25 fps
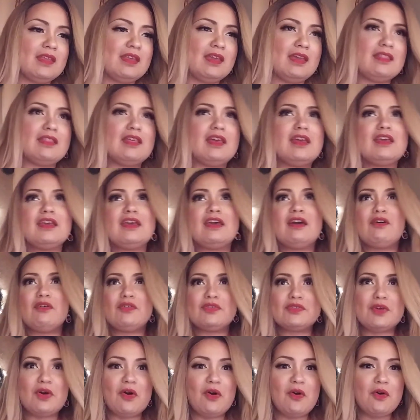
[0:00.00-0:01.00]
And then he
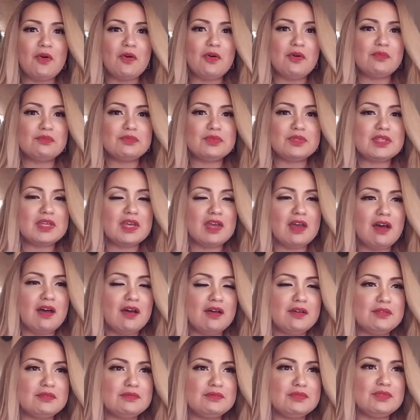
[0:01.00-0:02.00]
goes home. To,
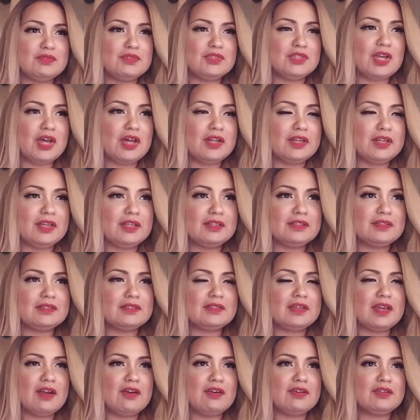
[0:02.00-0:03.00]
uh, Johnny's
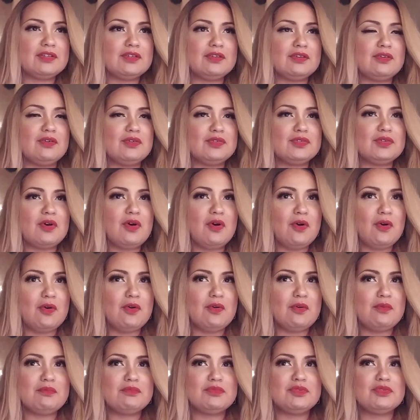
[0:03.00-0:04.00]
character goes
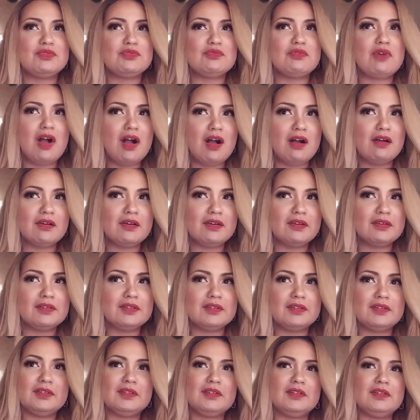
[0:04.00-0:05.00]
home drunk,
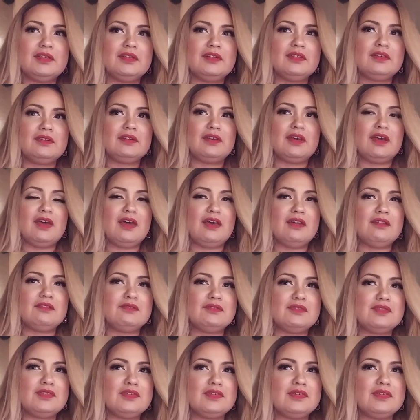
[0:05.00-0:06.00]

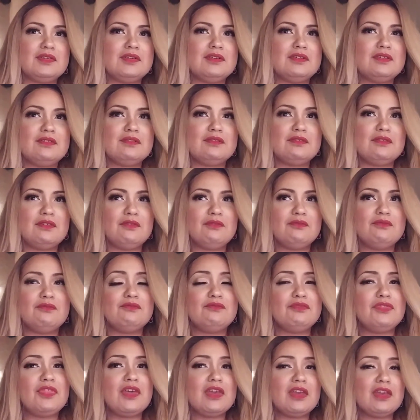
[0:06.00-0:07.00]
and
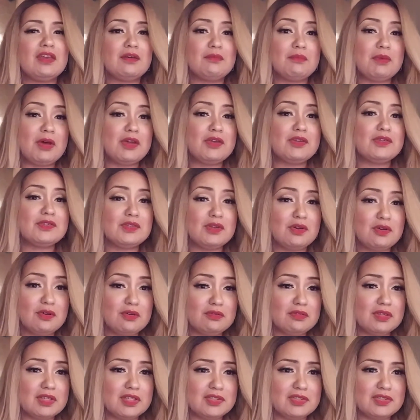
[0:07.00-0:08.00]
thinking about his
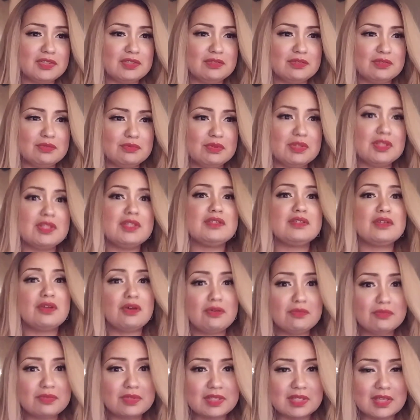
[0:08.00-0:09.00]
own issues with his
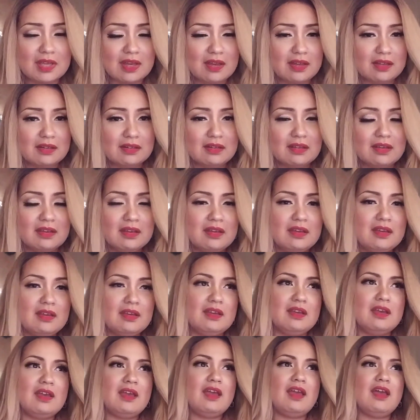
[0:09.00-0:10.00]
own son
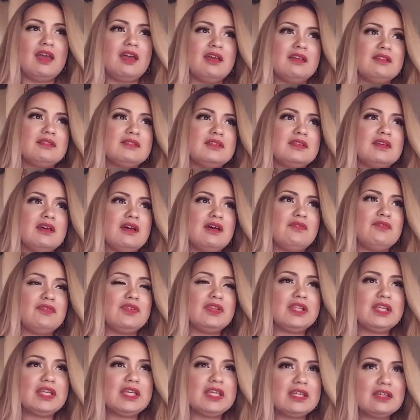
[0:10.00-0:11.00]
and uh,
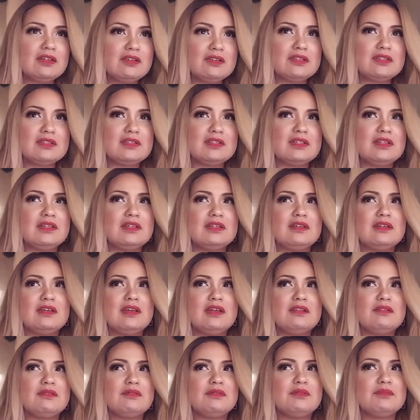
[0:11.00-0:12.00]
feeling guilty
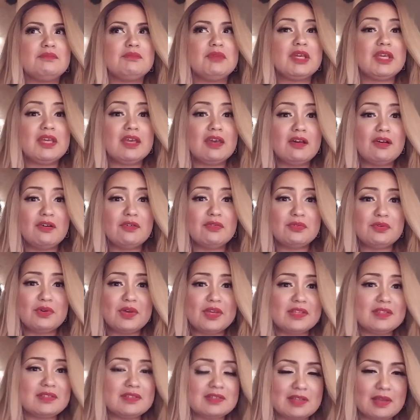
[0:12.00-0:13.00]
and Miguel who
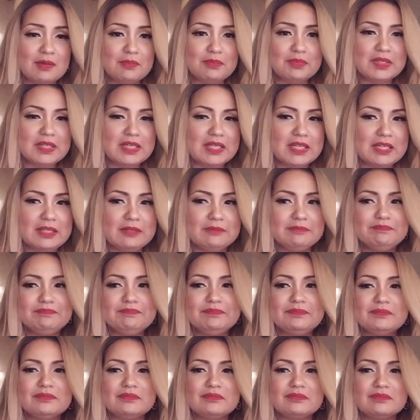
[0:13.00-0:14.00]
has stepped in
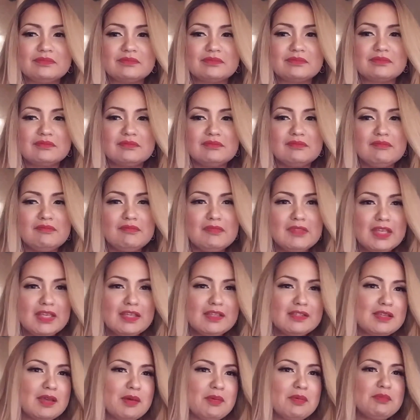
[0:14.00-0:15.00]

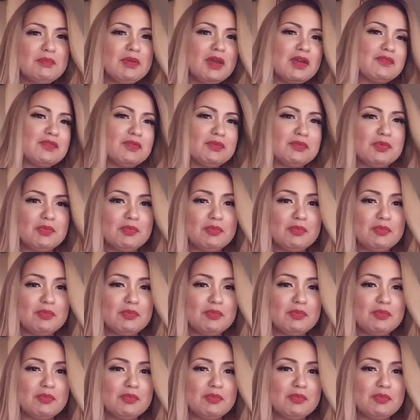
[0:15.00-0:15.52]
he's coming back from the